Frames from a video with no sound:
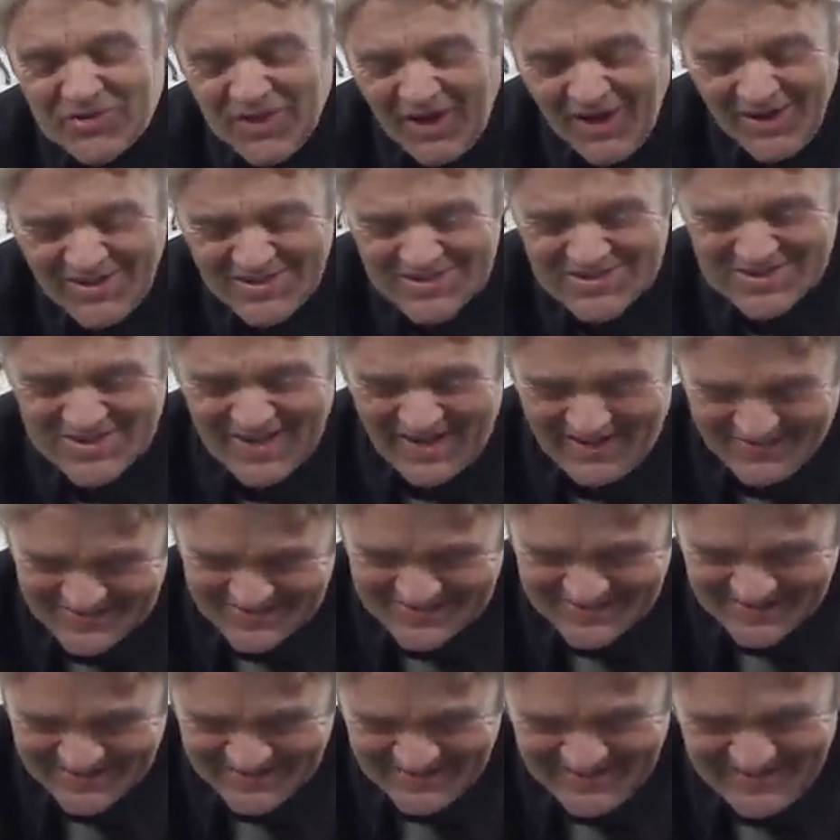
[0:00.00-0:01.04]
Turns
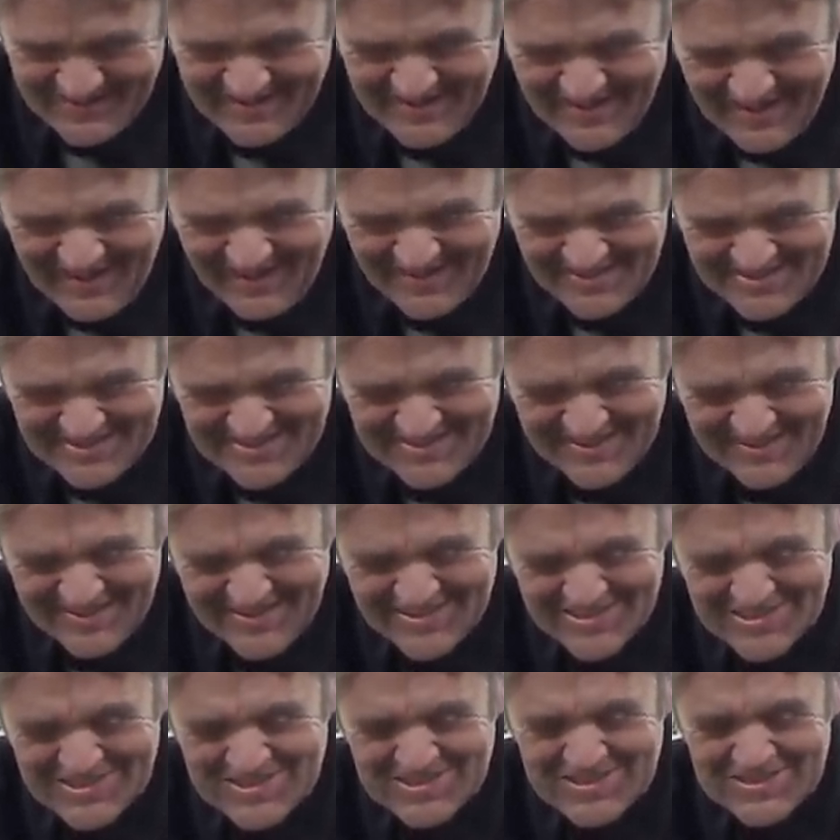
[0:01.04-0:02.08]
out, actually,
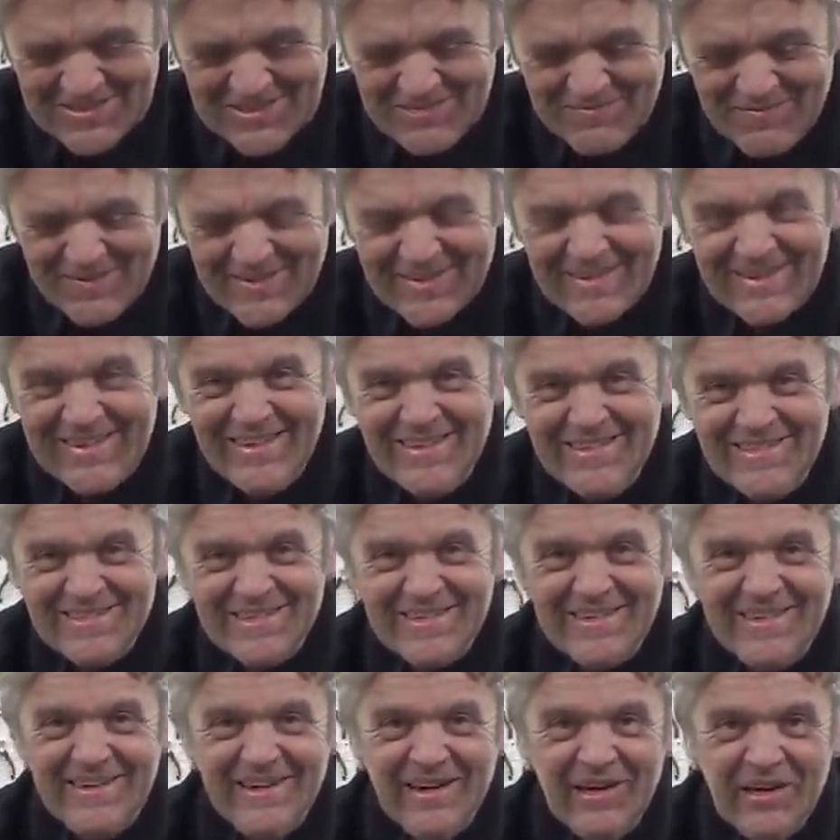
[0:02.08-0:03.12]
it's stupidly
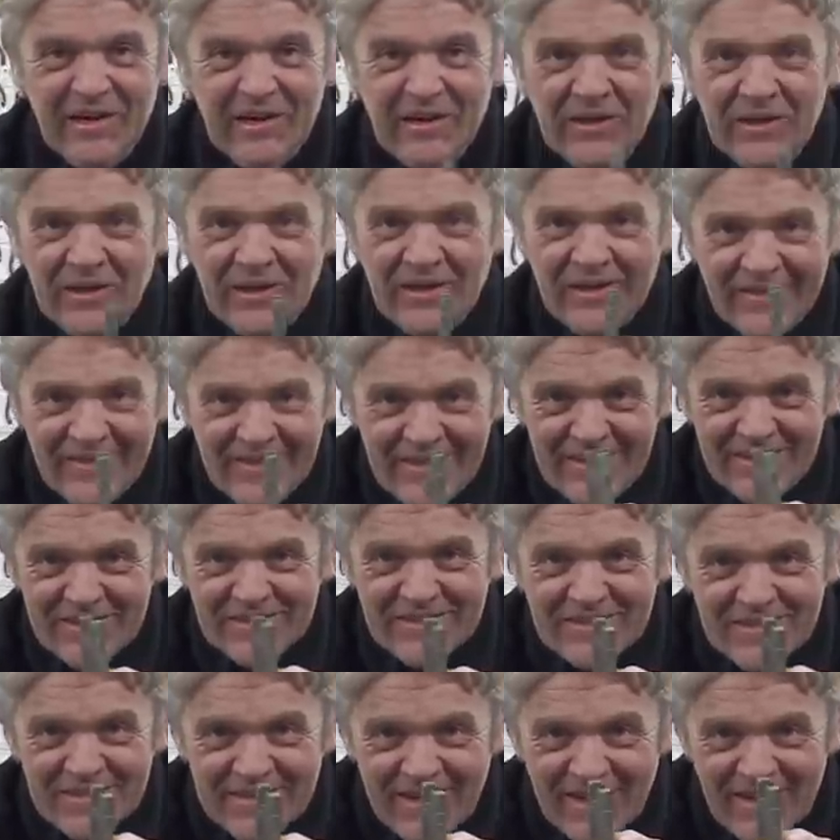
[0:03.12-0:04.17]
easy. What you do
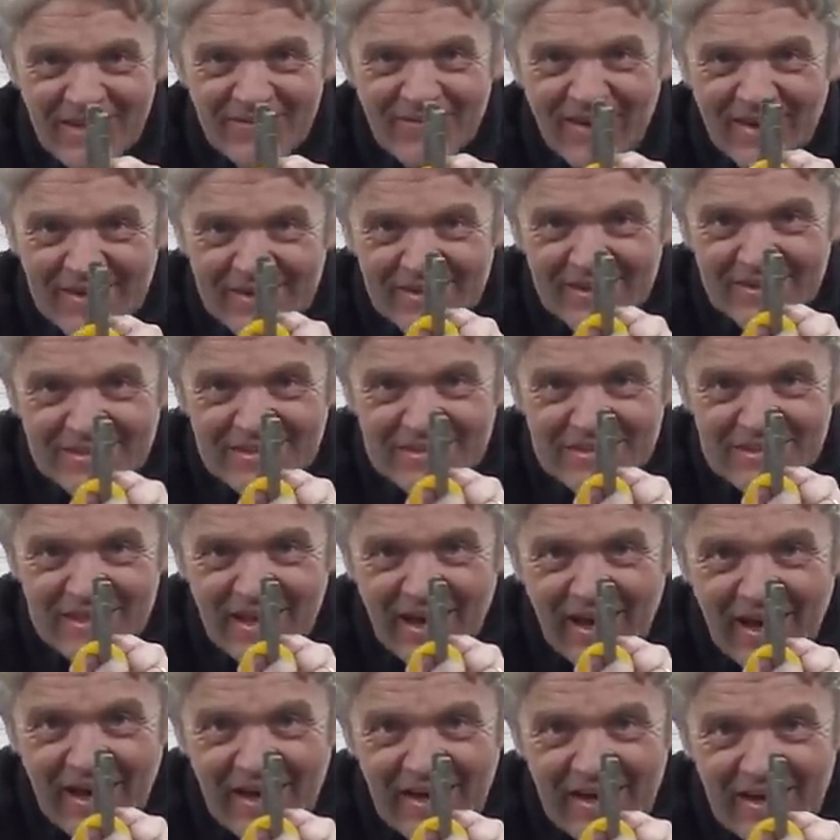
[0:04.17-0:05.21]
is you take your magnets
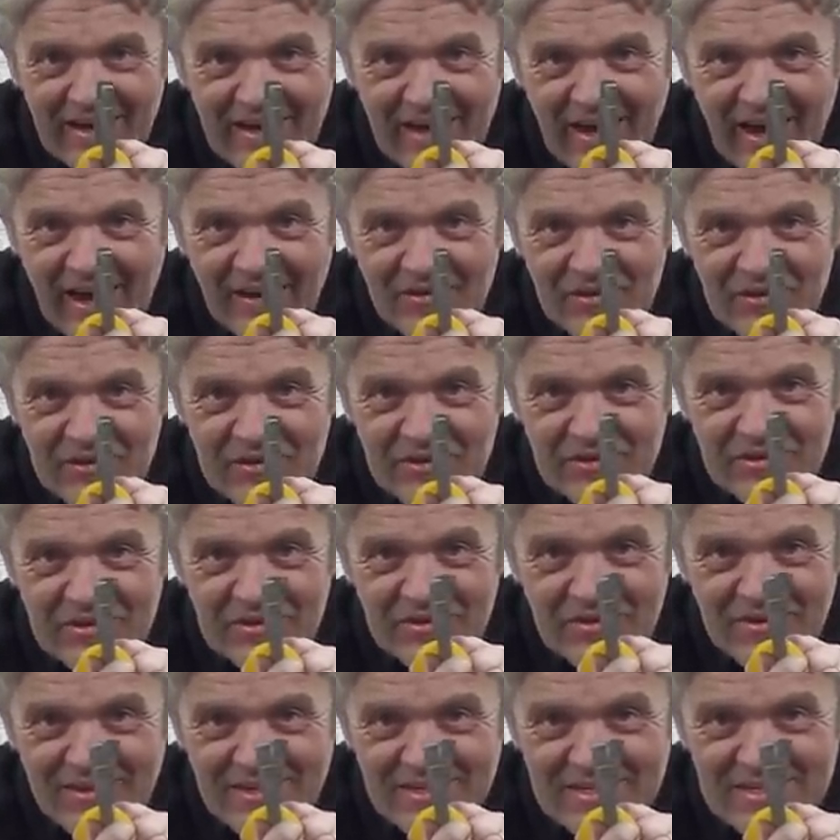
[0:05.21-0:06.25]
there and you
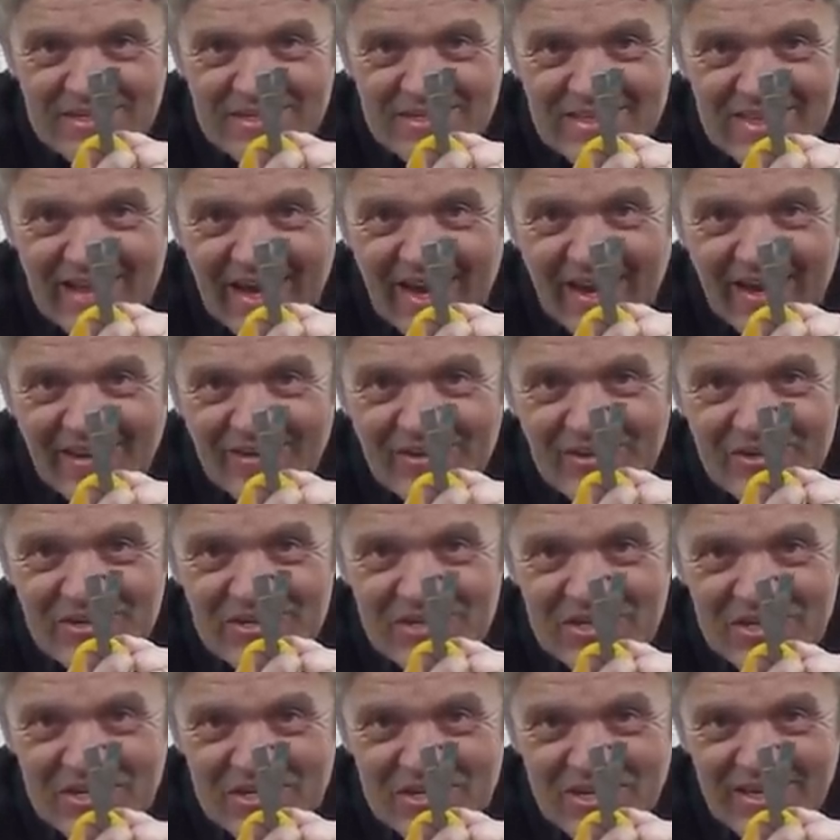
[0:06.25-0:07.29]
twist that
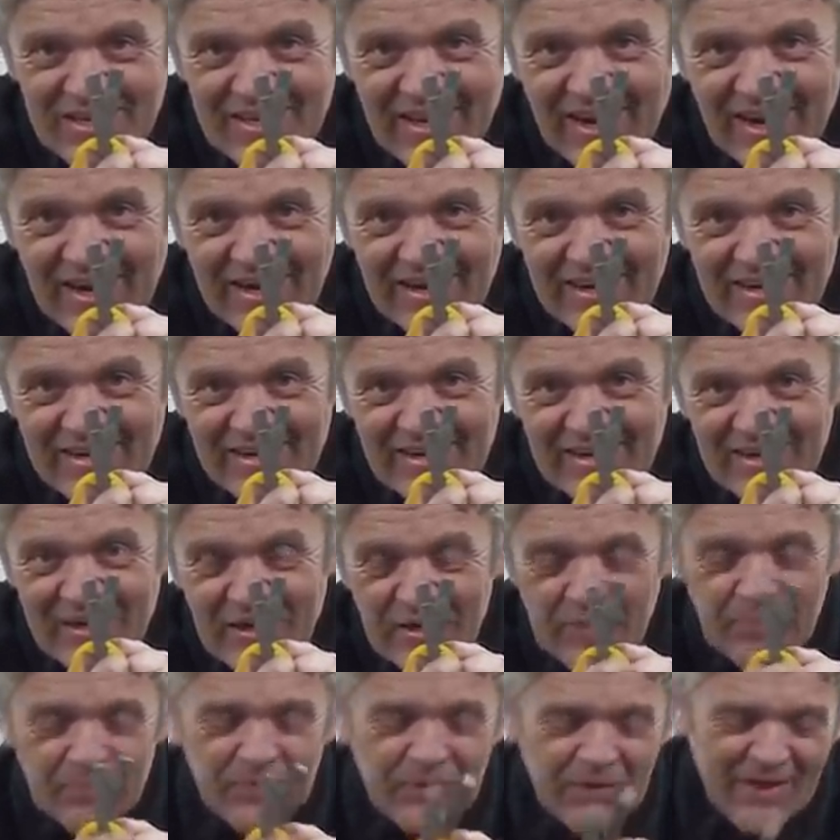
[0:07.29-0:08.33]
just like that.
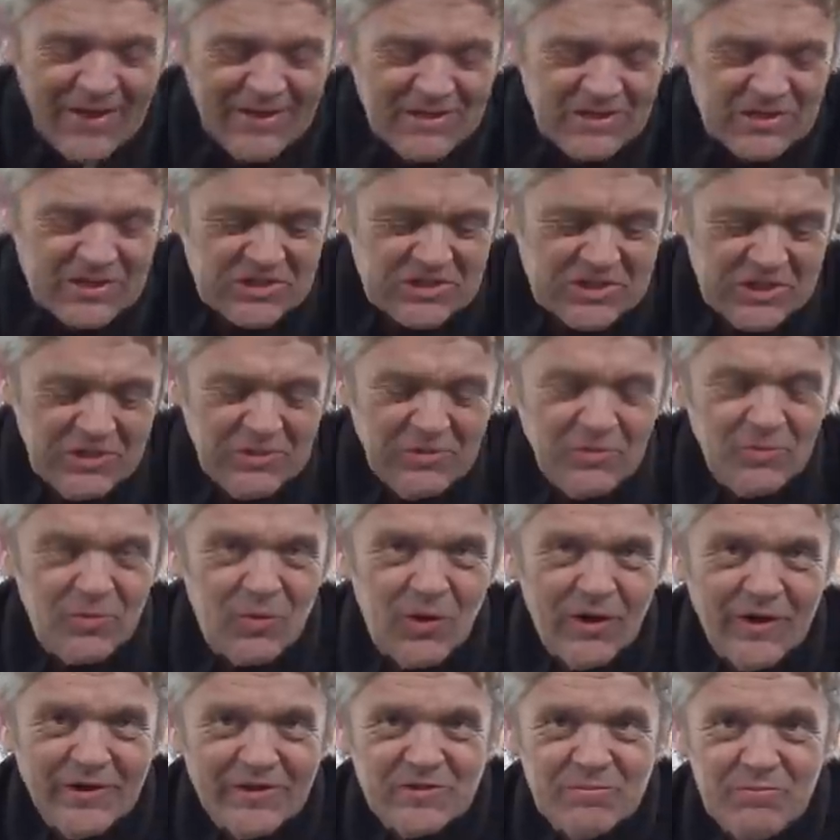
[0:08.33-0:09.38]
Now that still
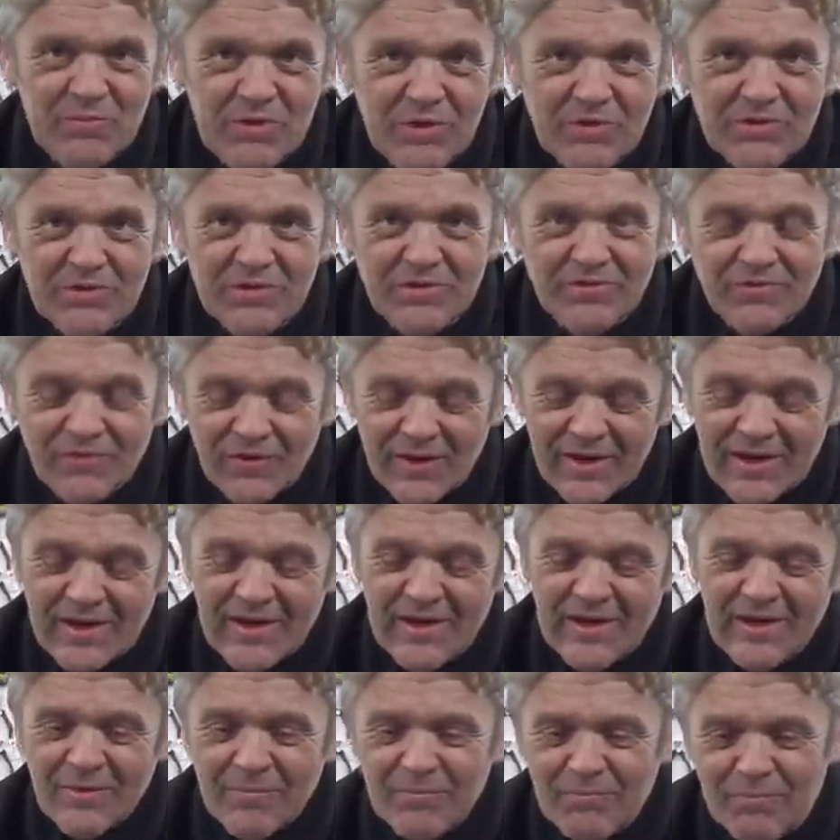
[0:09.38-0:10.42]
works beautifully,
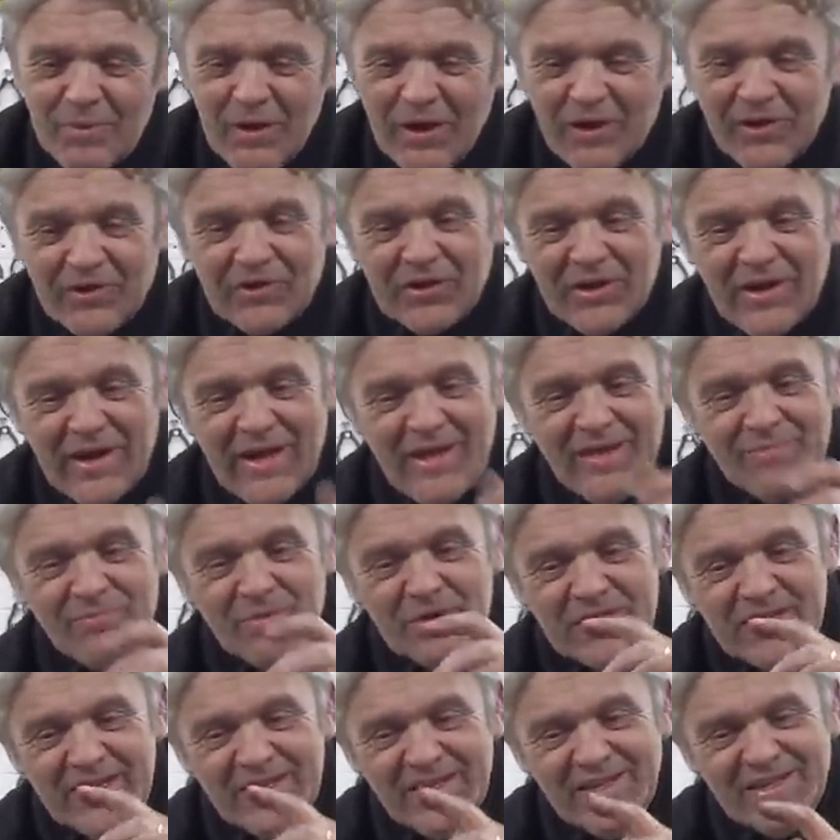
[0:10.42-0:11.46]
but it
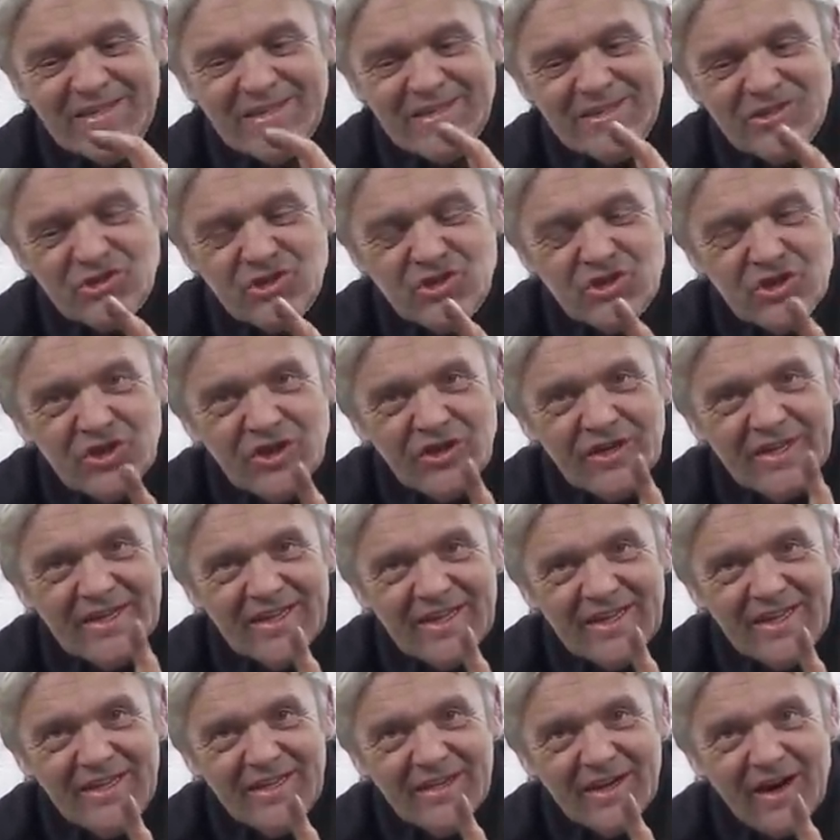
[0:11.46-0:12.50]
begins its journey
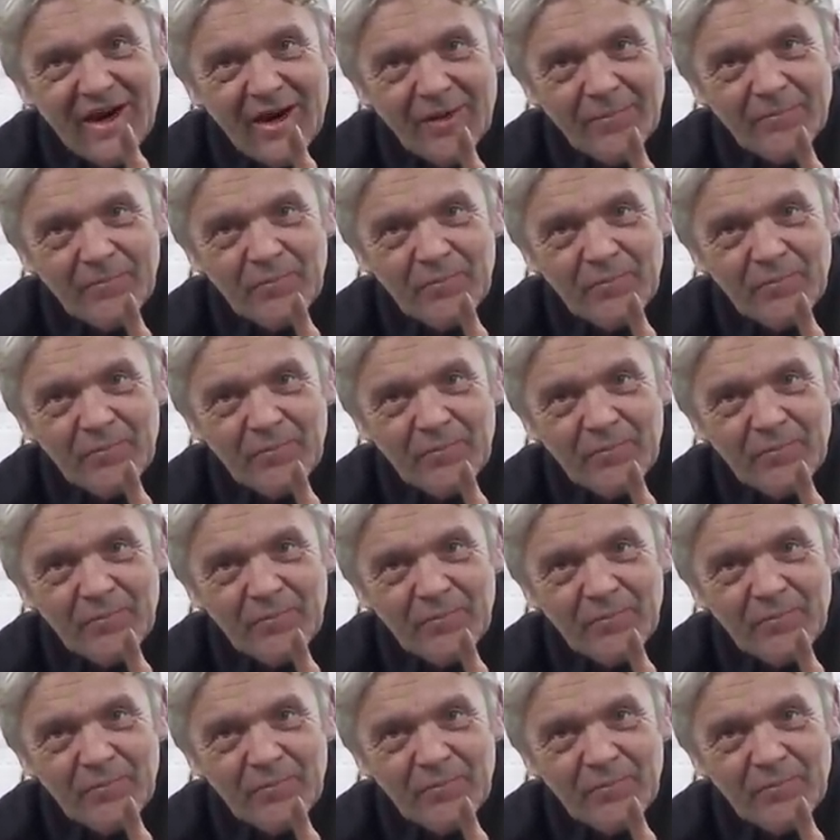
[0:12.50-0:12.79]
here